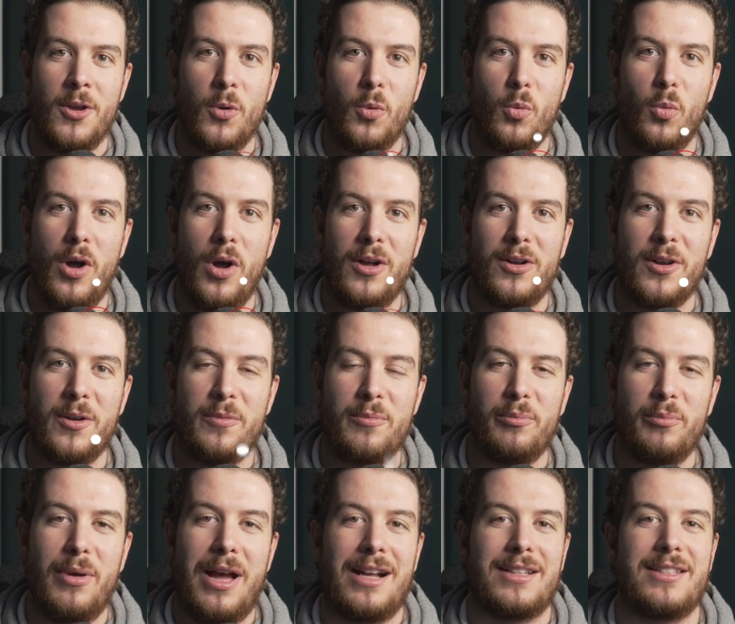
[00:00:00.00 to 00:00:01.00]
Welcome
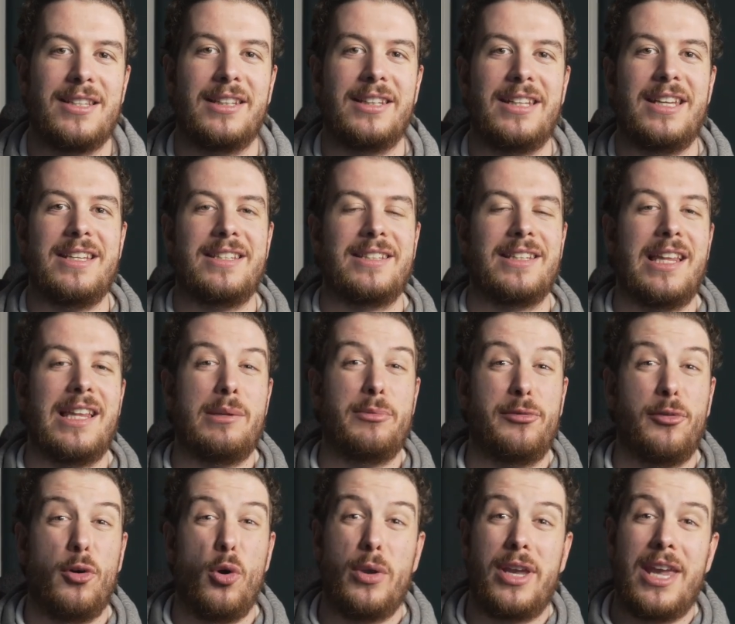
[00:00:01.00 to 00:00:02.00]
back to Leeds Lately.
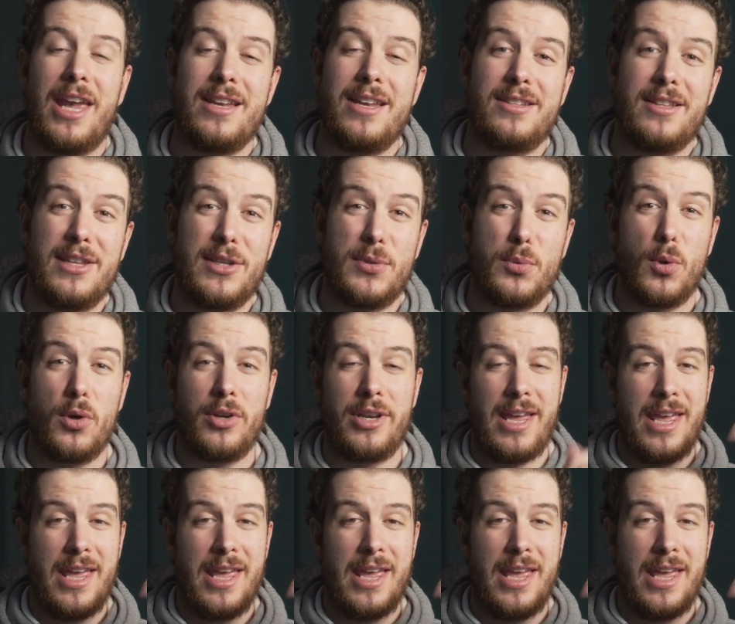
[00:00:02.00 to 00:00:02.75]
Before we get into this one,